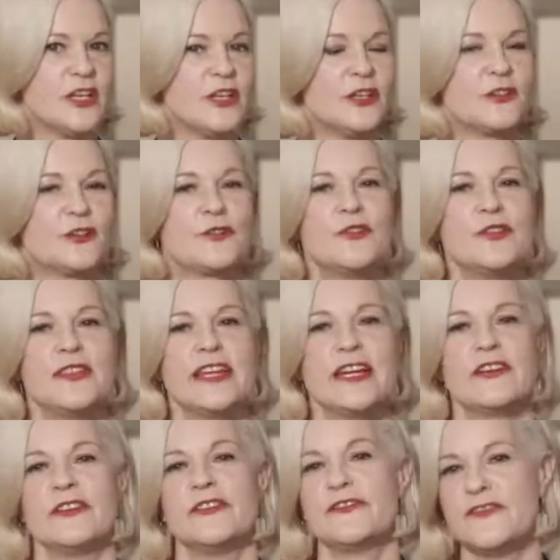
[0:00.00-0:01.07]
Through
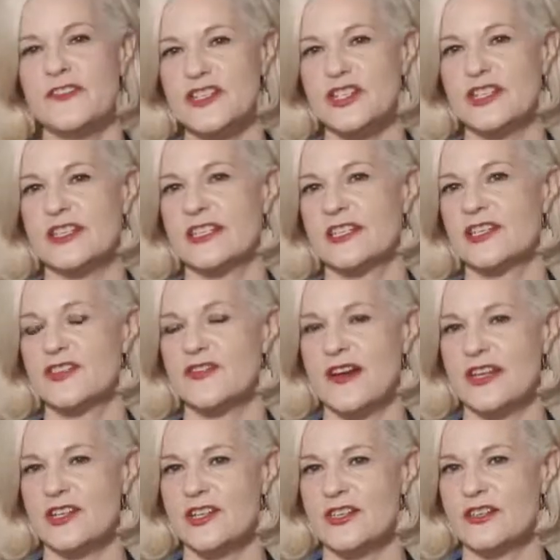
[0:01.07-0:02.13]
their efficient
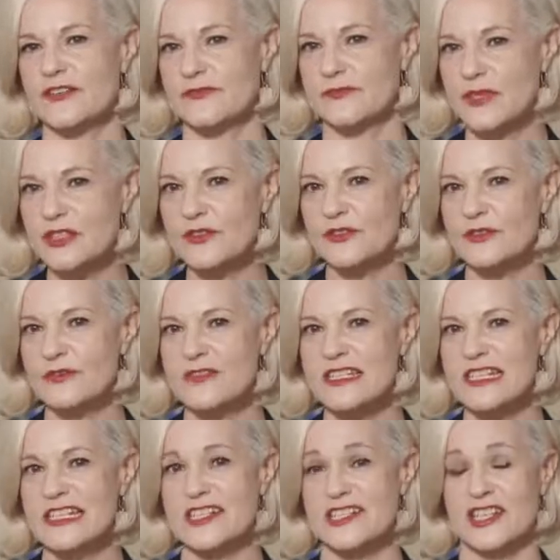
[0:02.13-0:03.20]
extraction of minerals
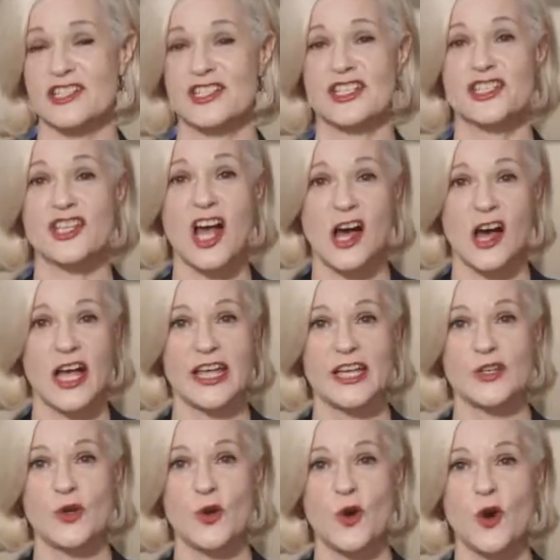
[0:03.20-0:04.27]
such as
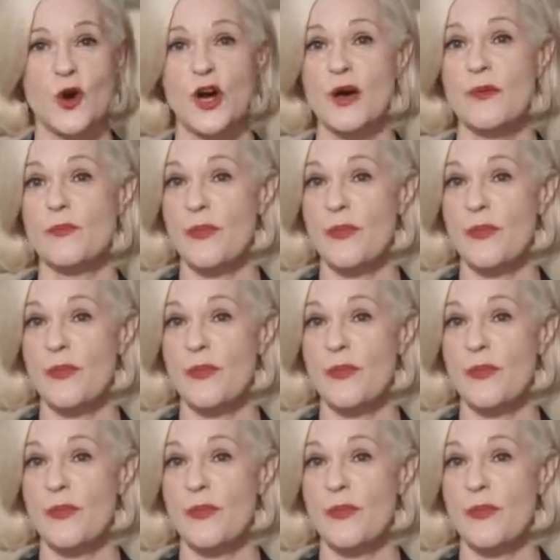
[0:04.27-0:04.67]
iron ore,